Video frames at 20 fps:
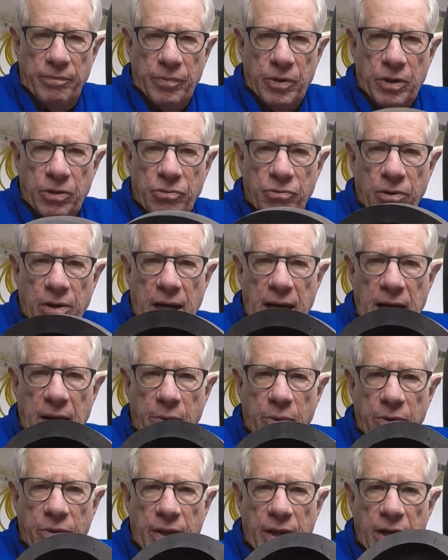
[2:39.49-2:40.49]
dry
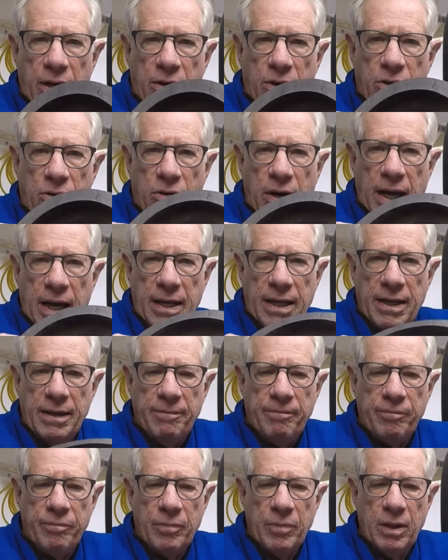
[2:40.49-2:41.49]
without cracking.
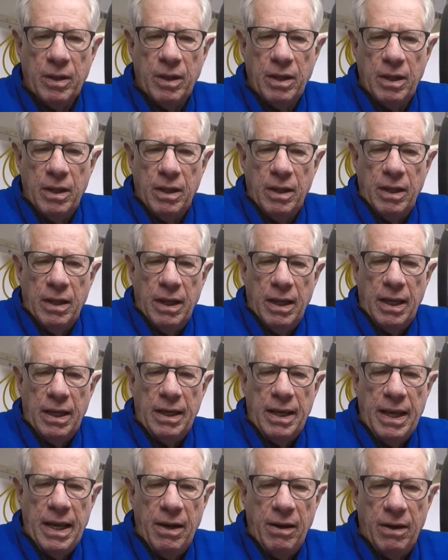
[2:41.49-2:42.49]
And
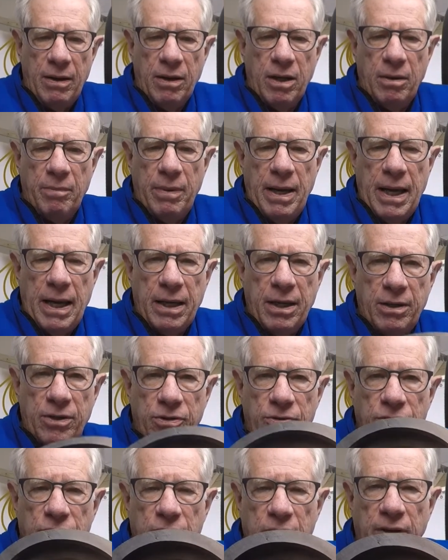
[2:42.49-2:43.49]
now I'll come back and
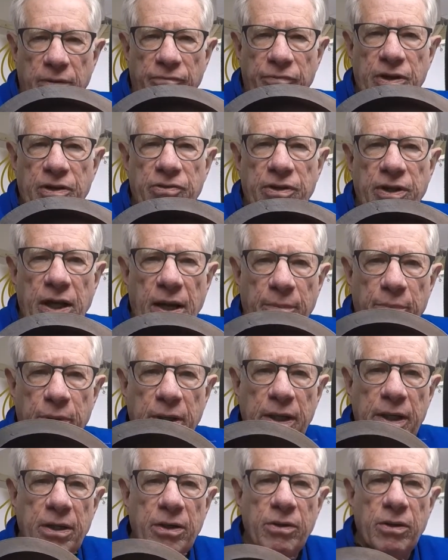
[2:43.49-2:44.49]
just finish that up, put
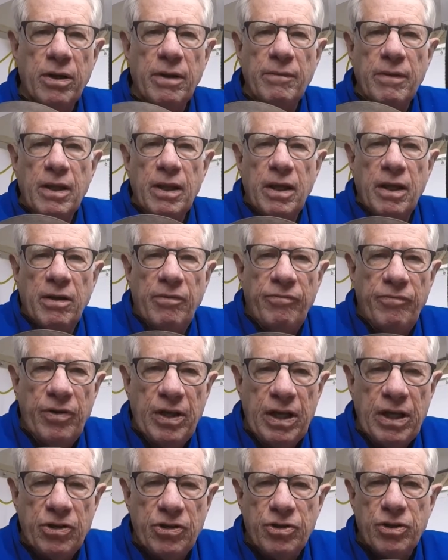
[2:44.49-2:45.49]
it into a
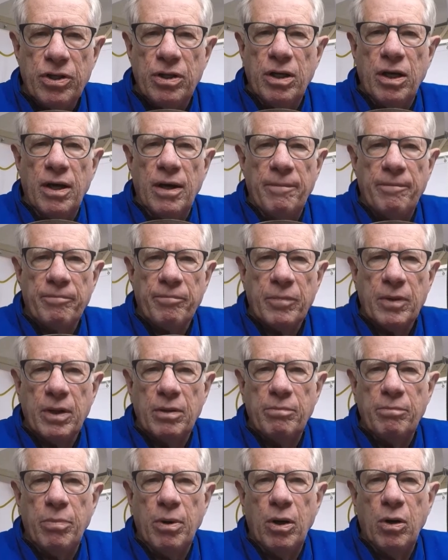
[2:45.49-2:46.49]
finished
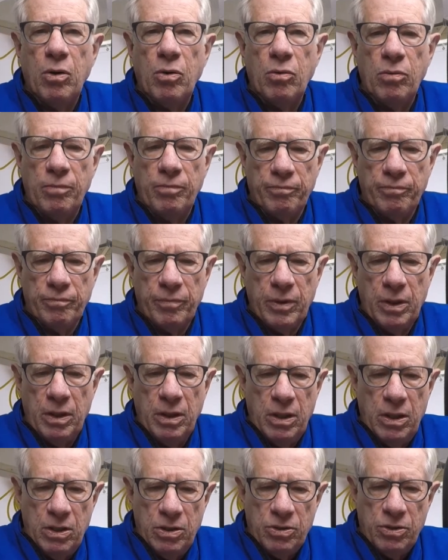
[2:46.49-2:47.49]
bowl.
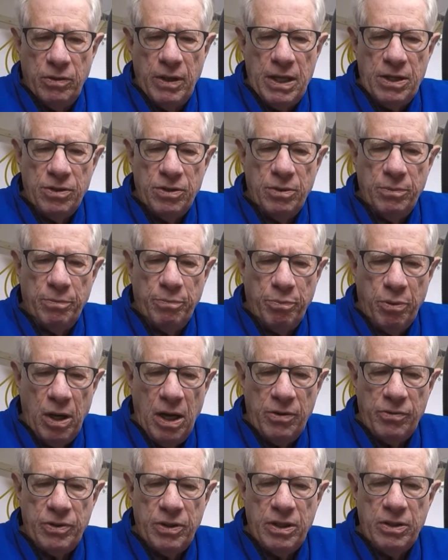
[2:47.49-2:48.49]
So that's the
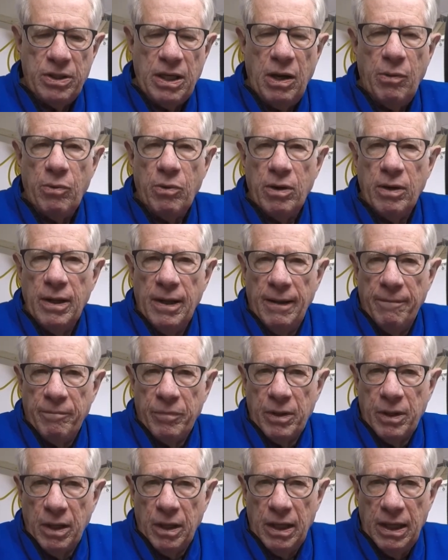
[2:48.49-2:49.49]
process. I will
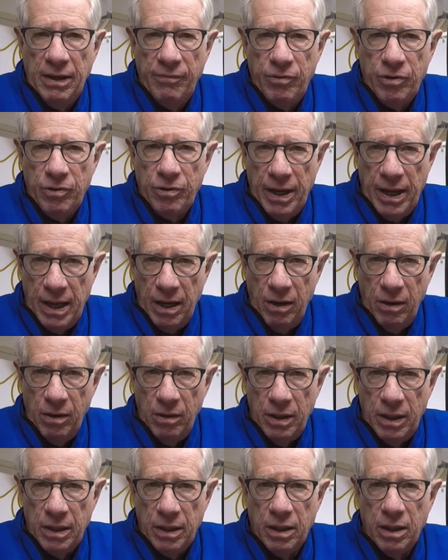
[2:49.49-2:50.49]
leave you now
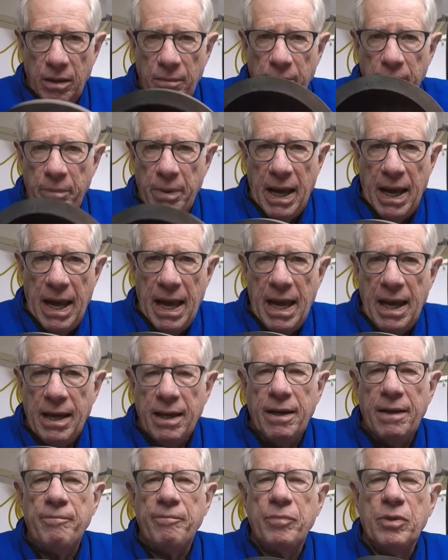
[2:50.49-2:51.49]
and come back
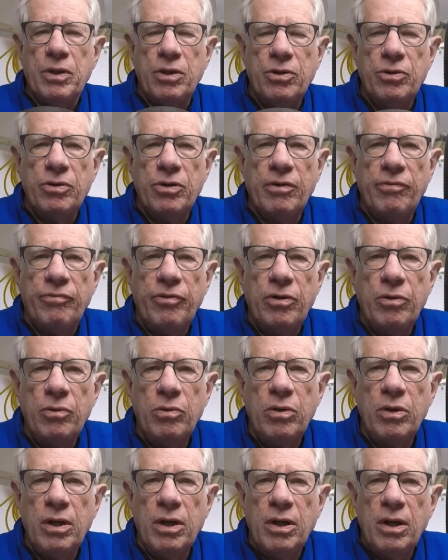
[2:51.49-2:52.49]
to you in a few
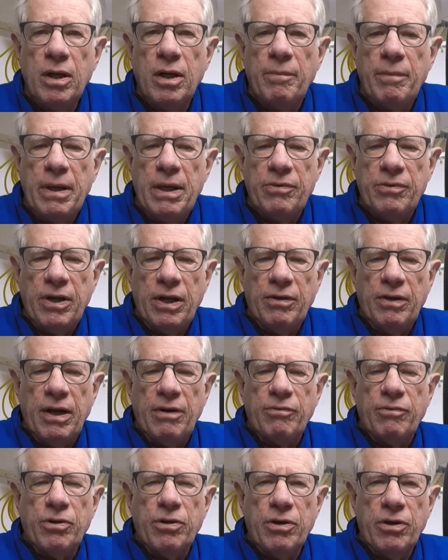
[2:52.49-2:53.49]
minutes after
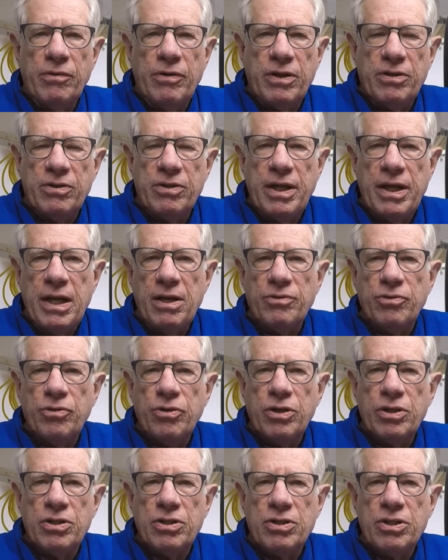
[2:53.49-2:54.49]
I've turned this down, so you
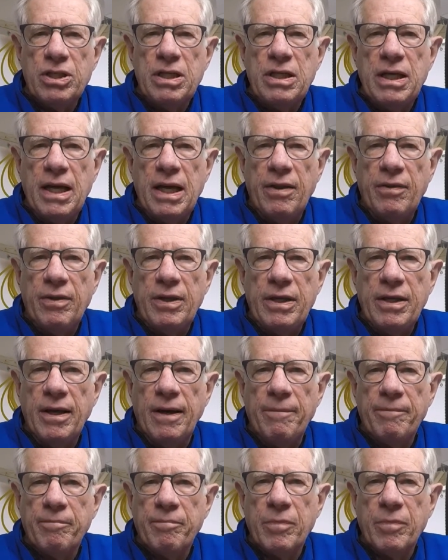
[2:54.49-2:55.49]
can see how the